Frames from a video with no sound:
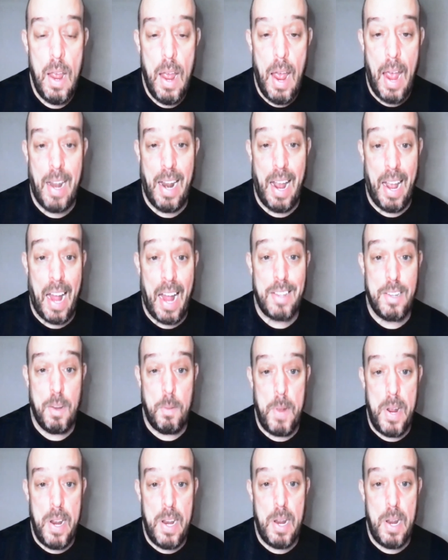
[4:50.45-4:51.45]
And I got to
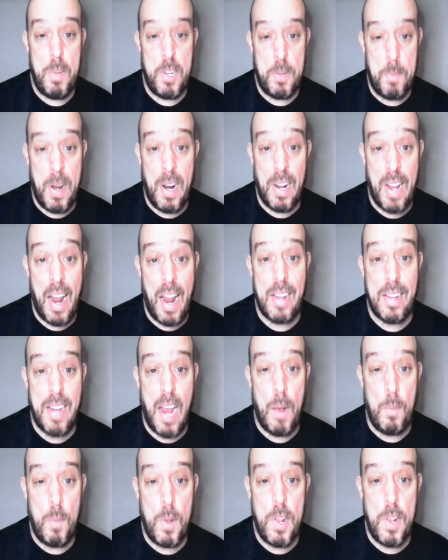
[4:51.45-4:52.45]
meet him and spend a lot of
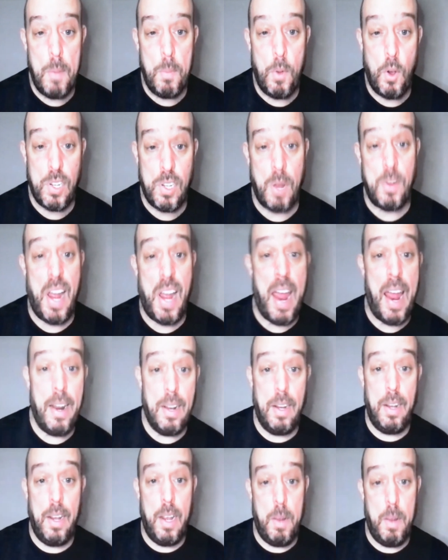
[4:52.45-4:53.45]
time with him because I was
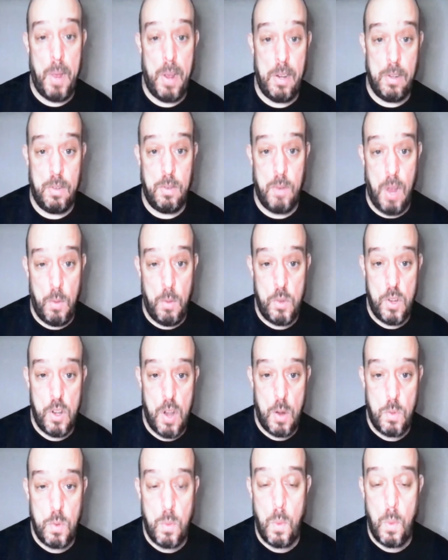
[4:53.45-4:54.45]
handling him as
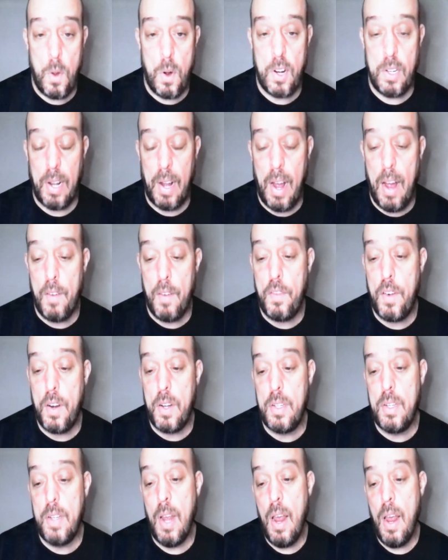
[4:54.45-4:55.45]
we were working the
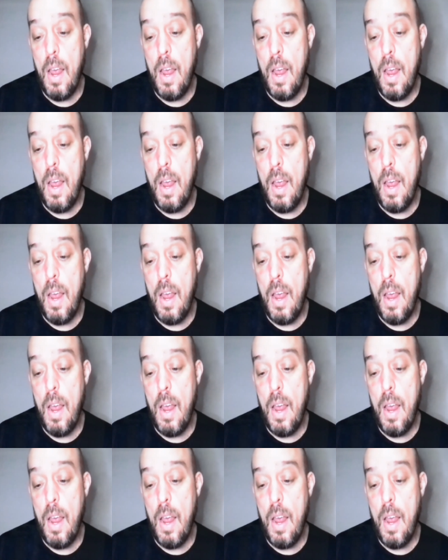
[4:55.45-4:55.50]
conference,